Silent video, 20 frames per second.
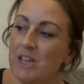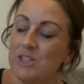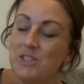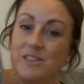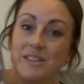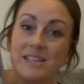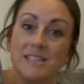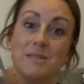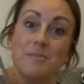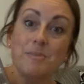So
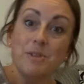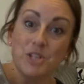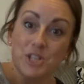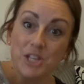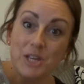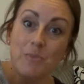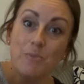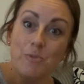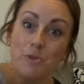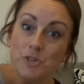these are
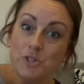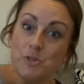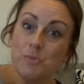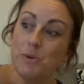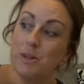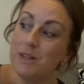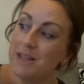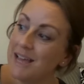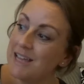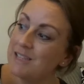machine
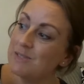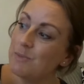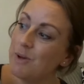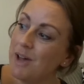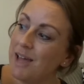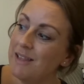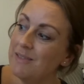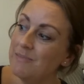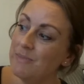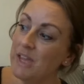washable as
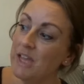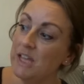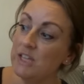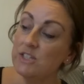well.